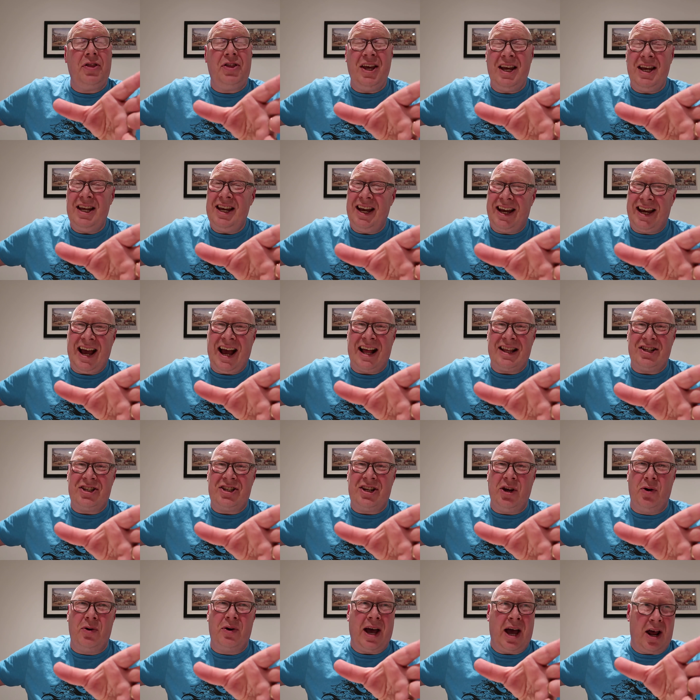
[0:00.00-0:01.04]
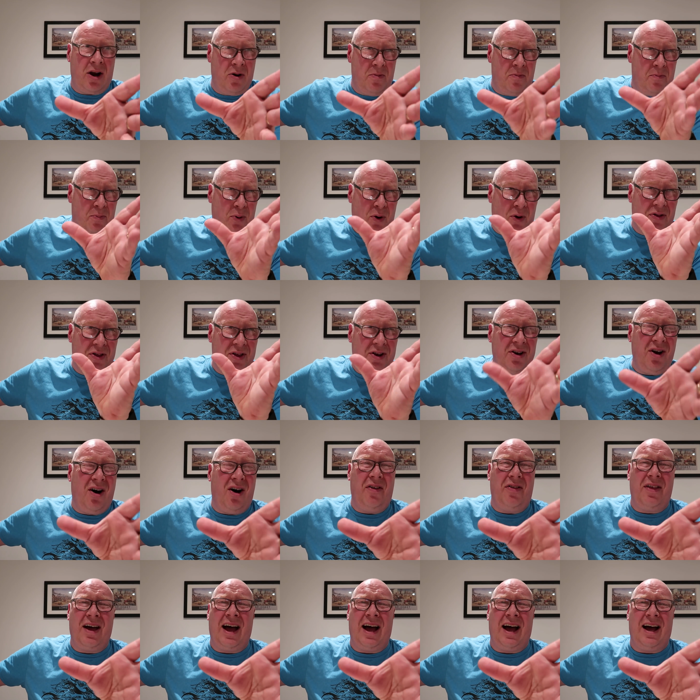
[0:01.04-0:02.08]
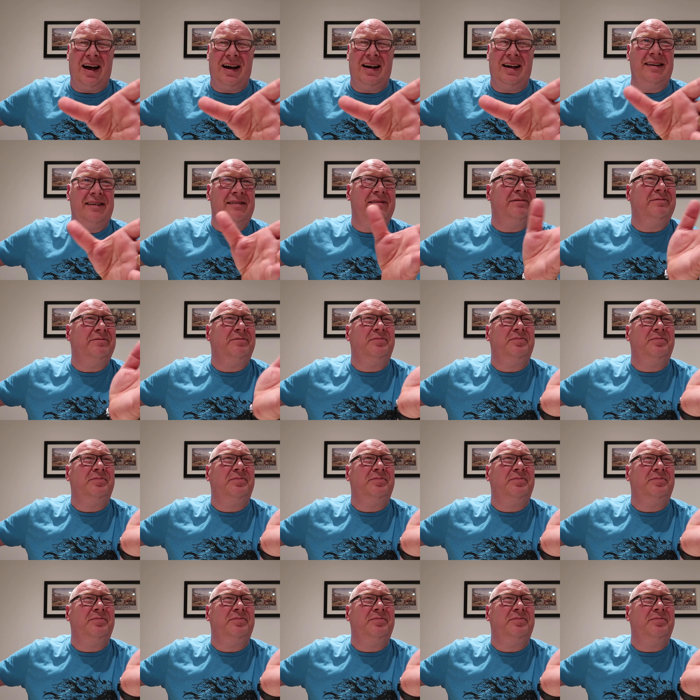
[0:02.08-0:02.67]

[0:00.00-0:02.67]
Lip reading: I think you can still get them, but they're not that...